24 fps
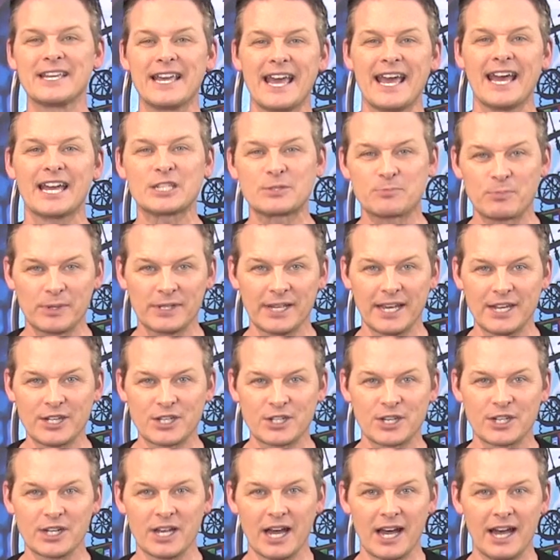the
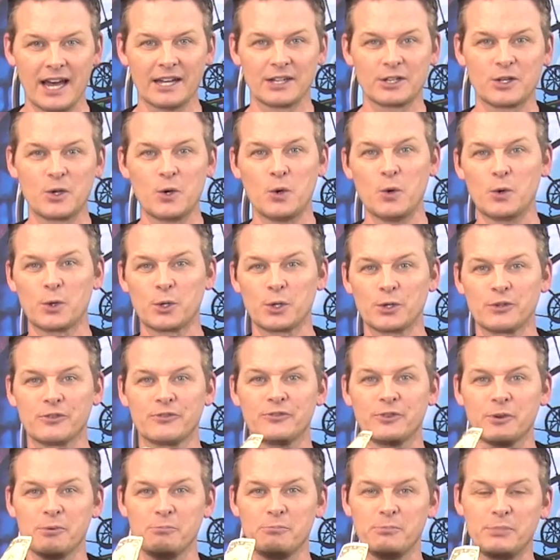explanation on quarter
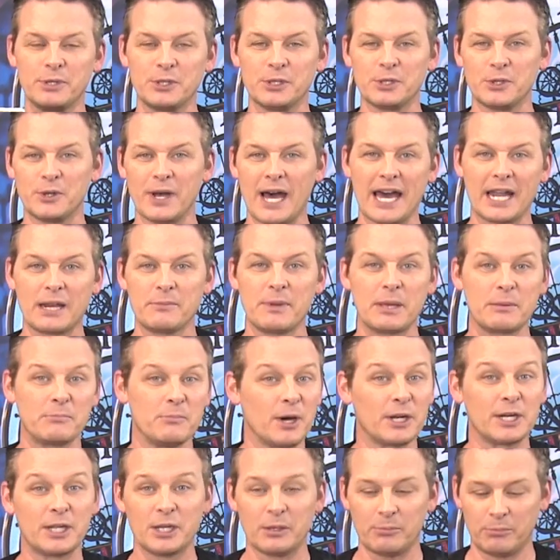from Bill, how to make
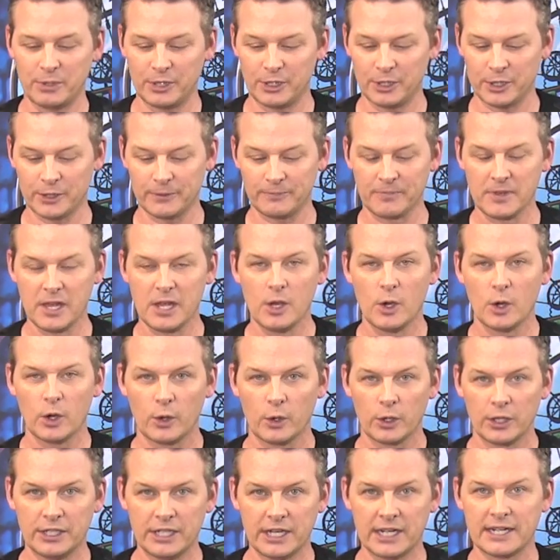money appear.
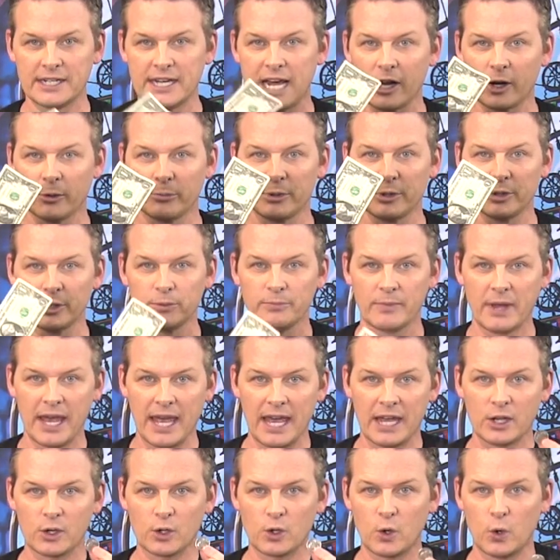You need a dollar bill
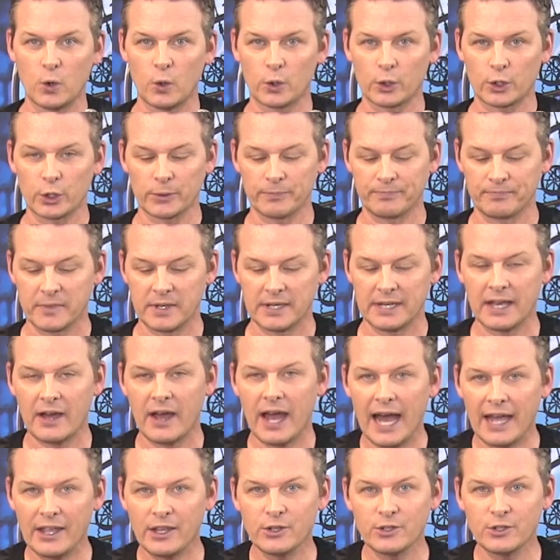and a quarter. Now
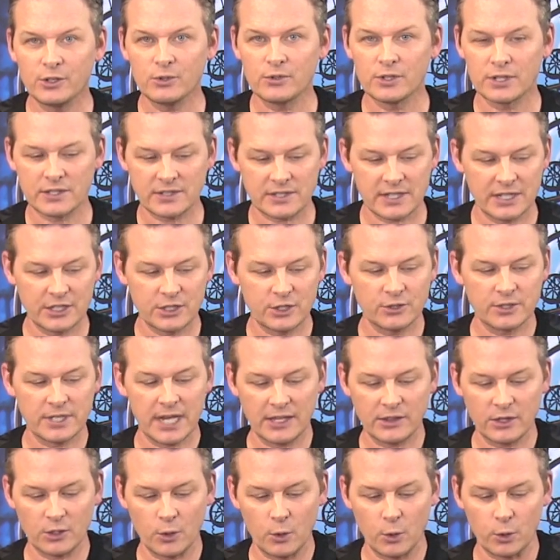how you do this is you
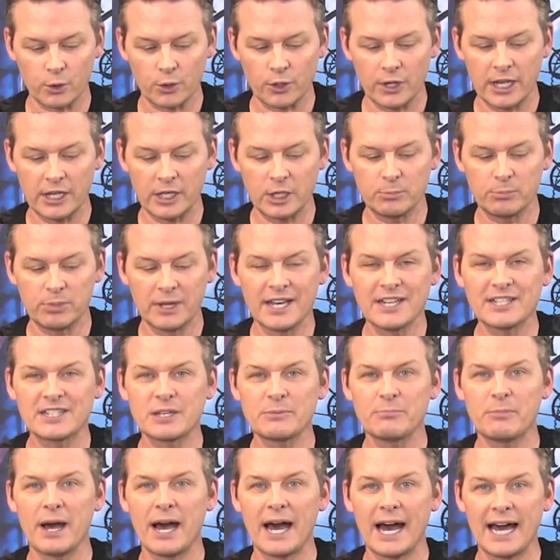take the quarter and you place
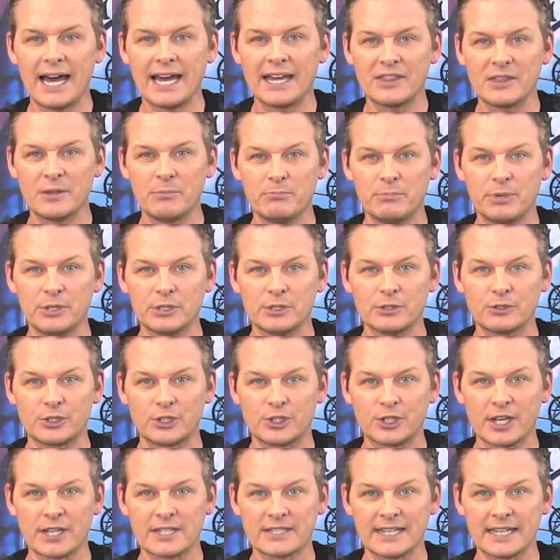it behind the bill,
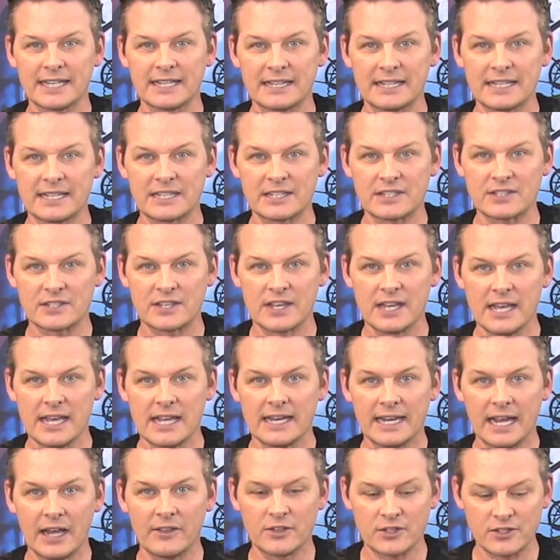just like this.
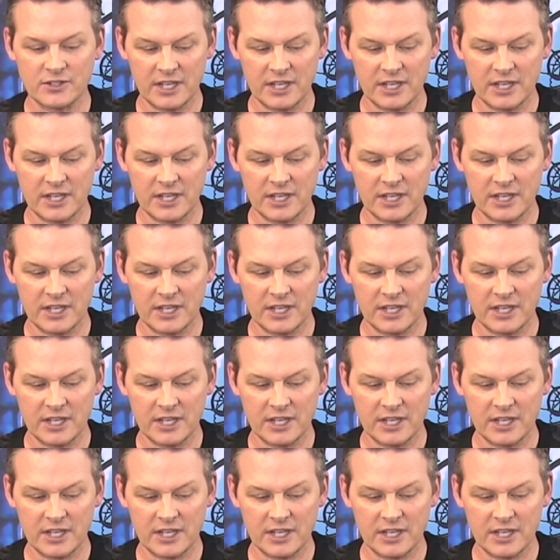Now the